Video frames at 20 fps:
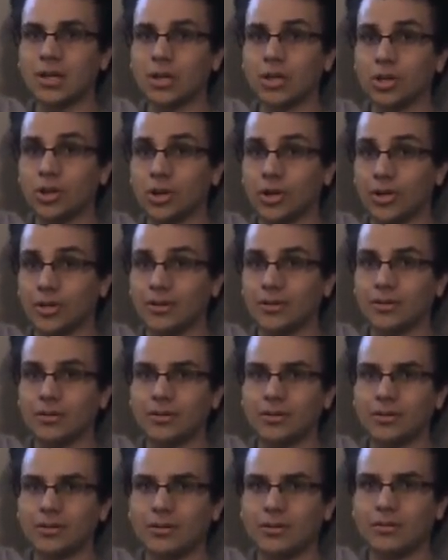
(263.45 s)
not
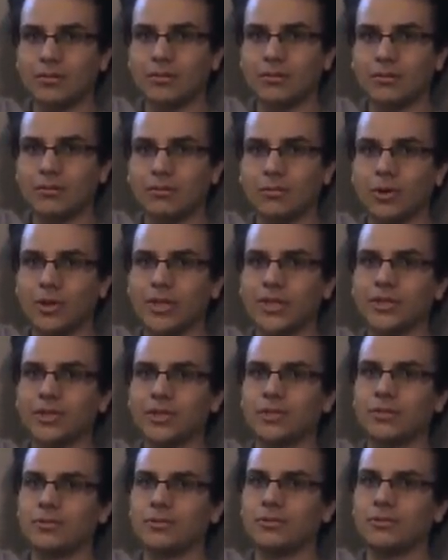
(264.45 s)
wanting
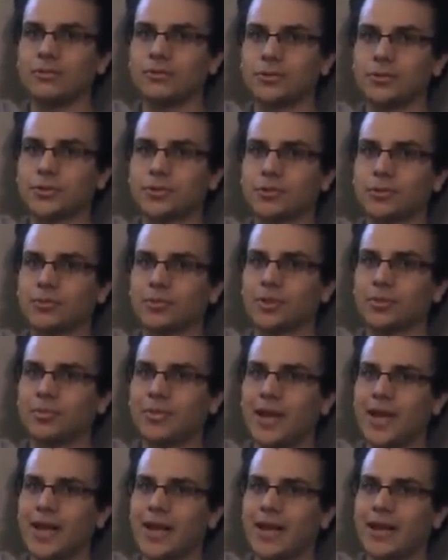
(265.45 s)
to screw up your
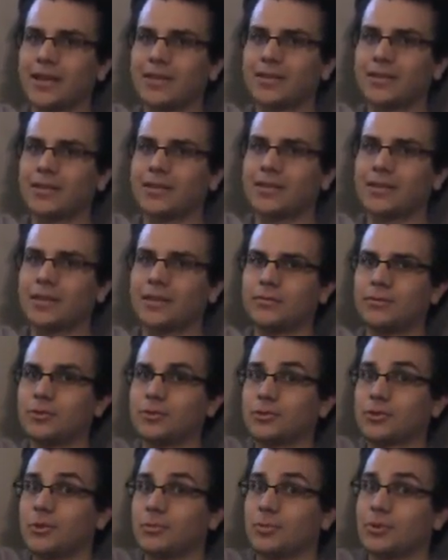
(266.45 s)
path, if you
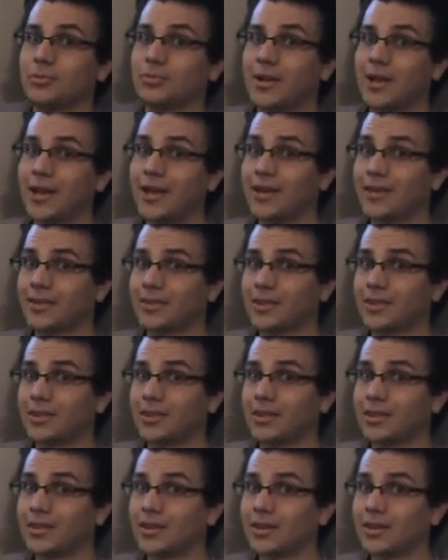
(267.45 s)
screw up your path,